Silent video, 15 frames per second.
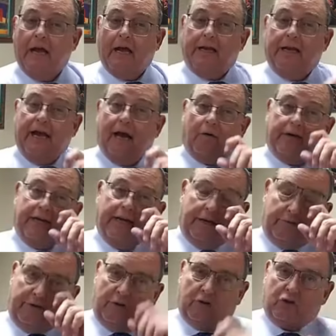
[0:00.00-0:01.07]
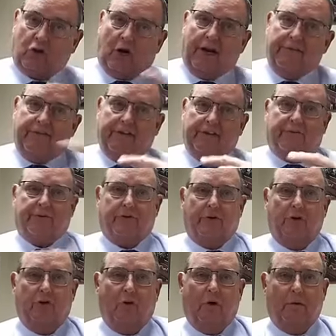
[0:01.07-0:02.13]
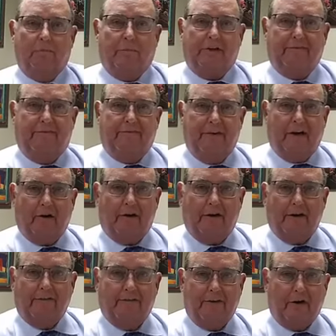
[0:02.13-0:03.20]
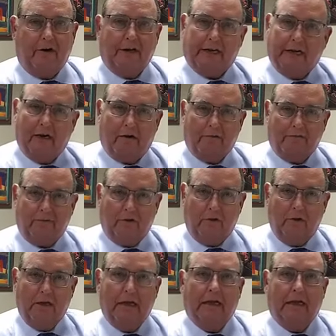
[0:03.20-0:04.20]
Now again, if you're driving through, be very, very careful.